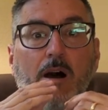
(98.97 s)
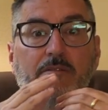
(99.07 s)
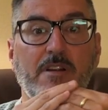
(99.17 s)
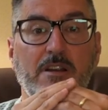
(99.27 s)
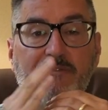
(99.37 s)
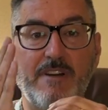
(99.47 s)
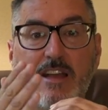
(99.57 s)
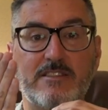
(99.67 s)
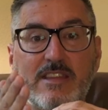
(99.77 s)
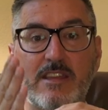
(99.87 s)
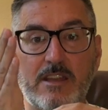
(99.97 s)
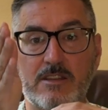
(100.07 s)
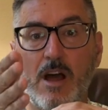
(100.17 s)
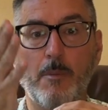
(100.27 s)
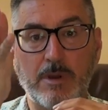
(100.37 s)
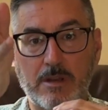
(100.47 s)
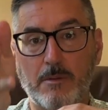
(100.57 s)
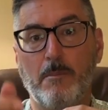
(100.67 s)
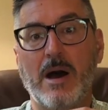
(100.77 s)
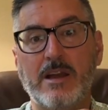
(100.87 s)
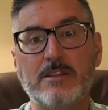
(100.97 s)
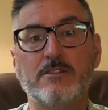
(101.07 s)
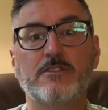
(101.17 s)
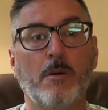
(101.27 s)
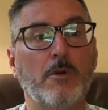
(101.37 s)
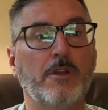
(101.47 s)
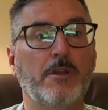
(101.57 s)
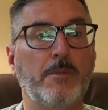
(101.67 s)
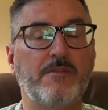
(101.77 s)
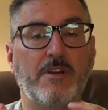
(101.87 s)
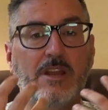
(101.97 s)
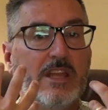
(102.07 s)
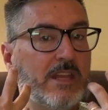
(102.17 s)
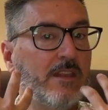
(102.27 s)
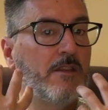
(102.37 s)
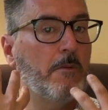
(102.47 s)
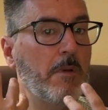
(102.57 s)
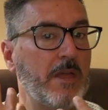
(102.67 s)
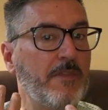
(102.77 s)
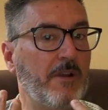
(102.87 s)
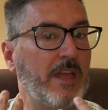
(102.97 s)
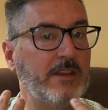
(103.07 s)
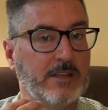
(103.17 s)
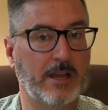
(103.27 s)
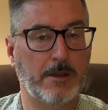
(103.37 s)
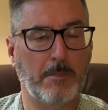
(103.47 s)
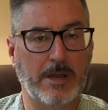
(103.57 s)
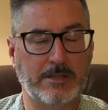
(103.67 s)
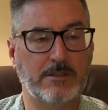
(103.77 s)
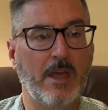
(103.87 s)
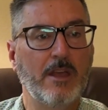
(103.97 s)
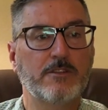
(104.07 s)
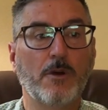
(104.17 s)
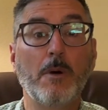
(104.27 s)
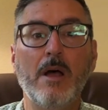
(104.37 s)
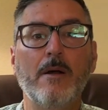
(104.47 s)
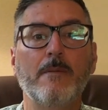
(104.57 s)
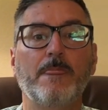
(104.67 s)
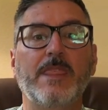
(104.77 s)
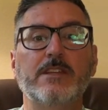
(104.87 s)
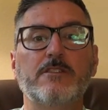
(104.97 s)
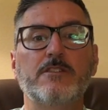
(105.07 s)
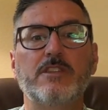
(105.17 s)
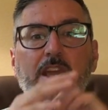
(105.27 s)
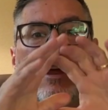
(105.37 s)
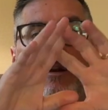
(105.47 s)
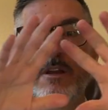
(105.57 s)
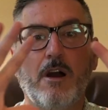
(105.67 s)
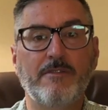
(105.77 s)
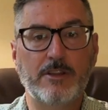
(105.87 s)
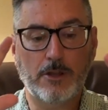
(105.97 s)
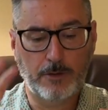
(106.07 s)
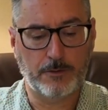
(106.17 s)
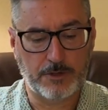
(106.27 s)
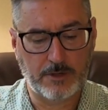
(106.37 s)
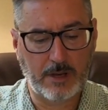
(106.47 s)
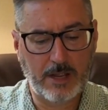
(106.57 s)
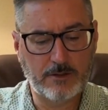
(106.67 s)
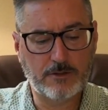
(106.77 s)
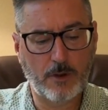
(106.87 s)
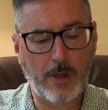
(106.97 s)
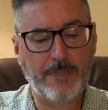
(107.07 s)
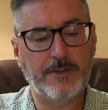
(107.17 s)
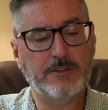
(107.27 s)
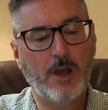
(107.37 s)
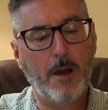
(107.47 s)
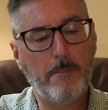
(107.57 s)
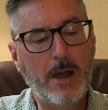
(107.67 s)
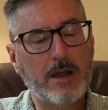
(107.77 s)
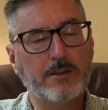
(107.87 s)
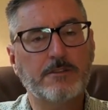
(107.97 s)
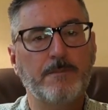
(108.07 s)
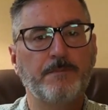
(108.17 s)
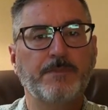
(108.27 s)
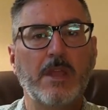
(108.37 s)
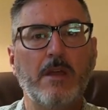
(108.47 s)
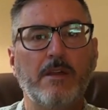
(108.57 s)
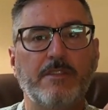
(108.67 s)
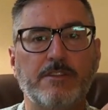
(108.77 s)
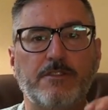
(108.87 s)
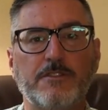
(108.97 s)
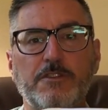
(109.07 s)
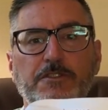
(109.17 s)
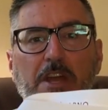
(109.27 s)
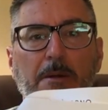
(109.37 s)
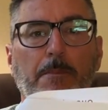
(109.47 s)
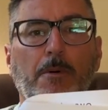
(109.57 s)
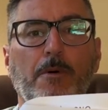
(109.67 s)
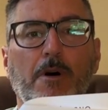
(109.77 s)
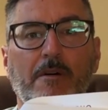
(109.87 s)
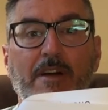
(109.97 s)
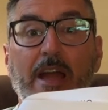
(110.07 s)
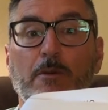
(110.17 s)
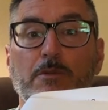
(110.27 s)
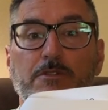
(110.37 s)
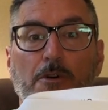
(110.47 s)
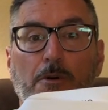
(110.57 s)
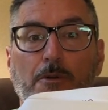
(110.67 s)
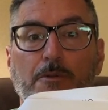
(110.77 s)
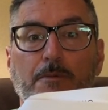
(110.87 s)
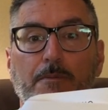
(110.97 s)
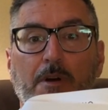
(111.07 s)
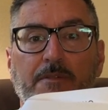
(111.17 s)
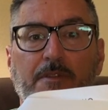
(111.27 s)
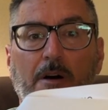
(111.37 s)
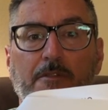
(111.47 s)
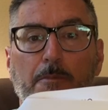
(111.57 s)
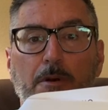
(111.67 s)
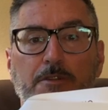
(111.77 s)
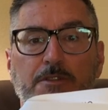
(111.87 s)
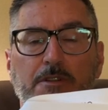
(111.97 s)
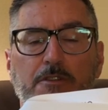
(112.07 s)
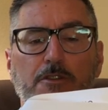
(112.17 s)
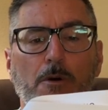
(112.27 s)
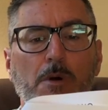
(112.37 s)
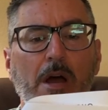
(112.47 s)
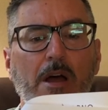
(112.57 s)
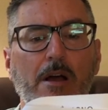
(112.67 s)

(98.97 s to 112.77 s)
very fast thinking, dominant minds. Some are going to be very in their head kind of minds. So this is the area of inclusion. And so at the top box, this is a sample of a result of a person. So